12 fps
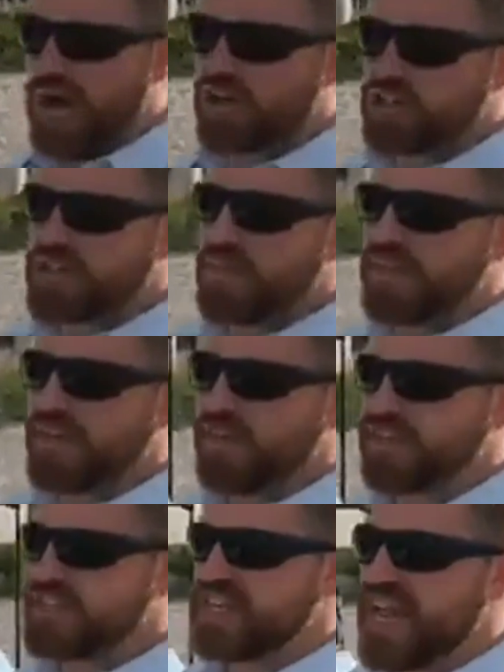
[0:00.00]
or something on
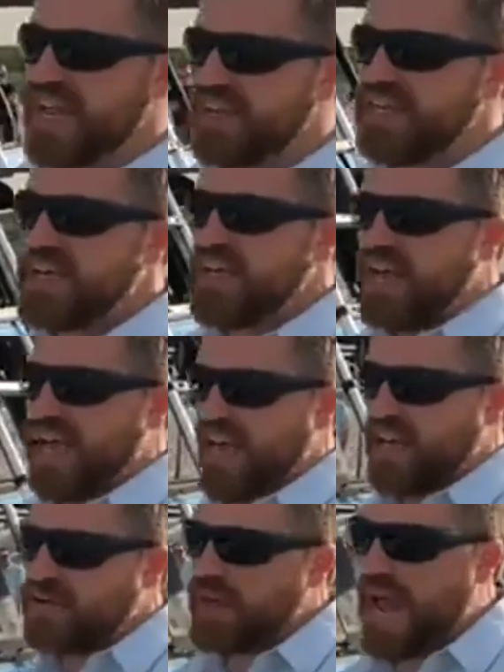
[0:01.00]
the sand,
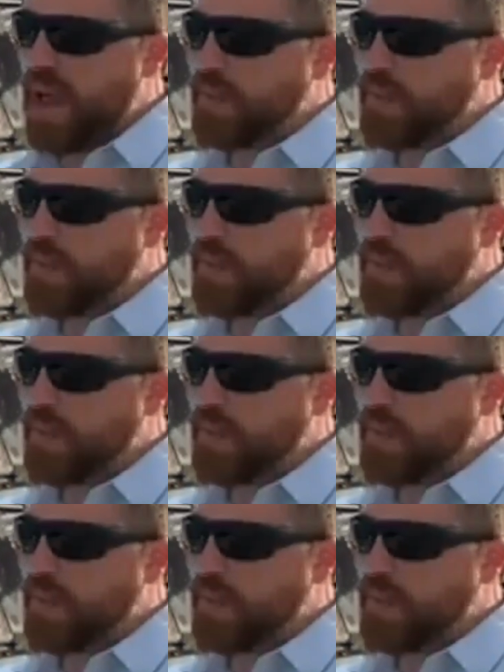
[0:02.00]
and happen